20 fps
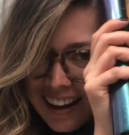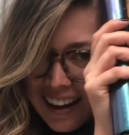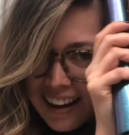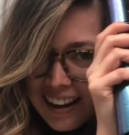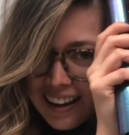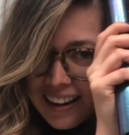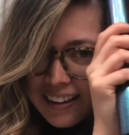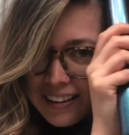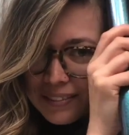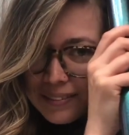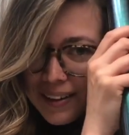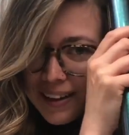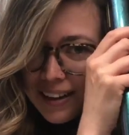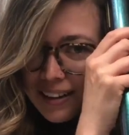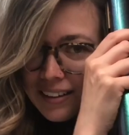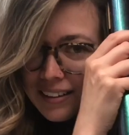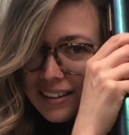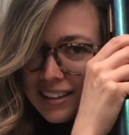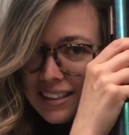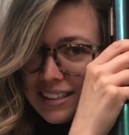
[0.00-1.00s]
I
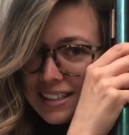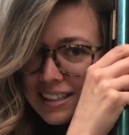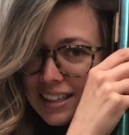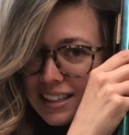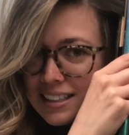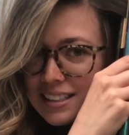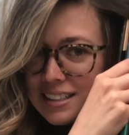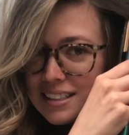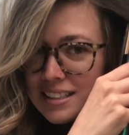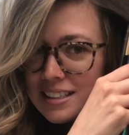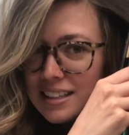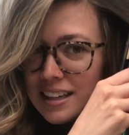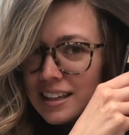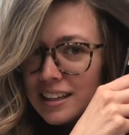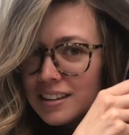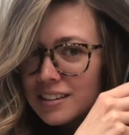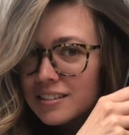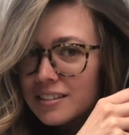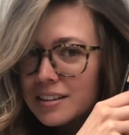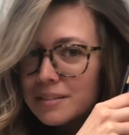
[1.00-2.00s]
always like to just
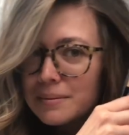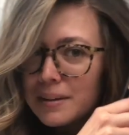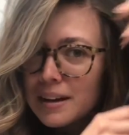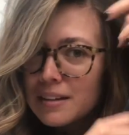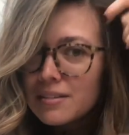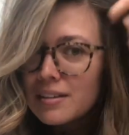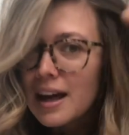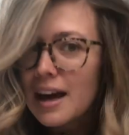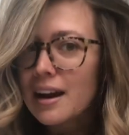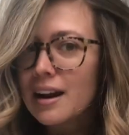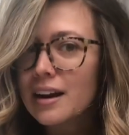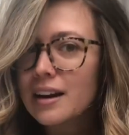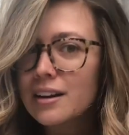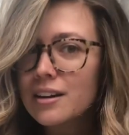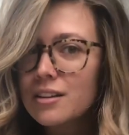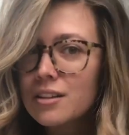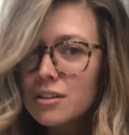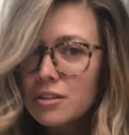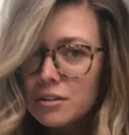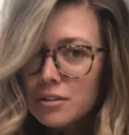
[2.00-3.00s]
kind of run my flat
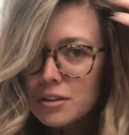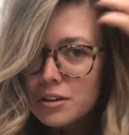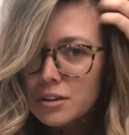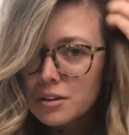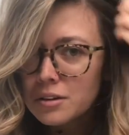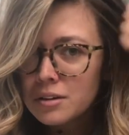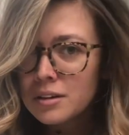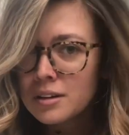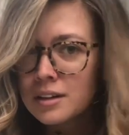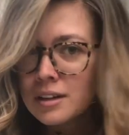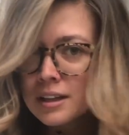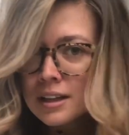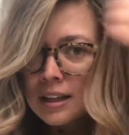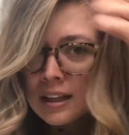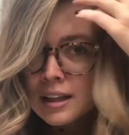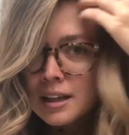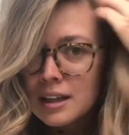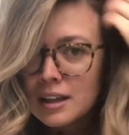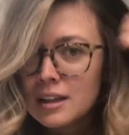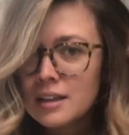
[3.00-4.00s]
iron through
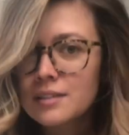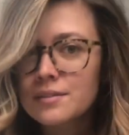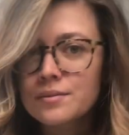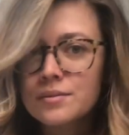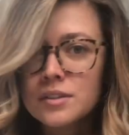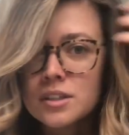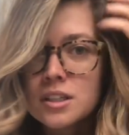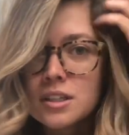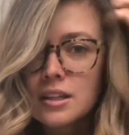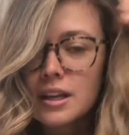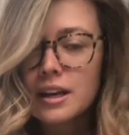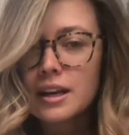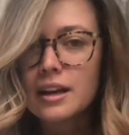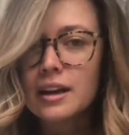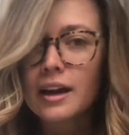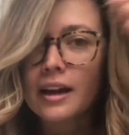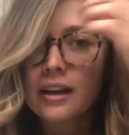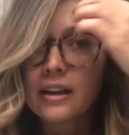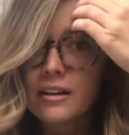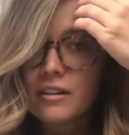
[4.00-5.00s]
so that
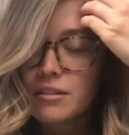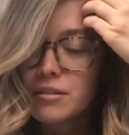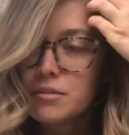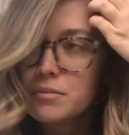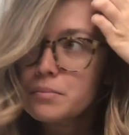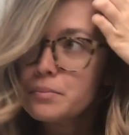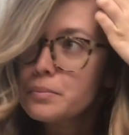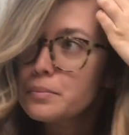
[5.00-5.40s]
it kind of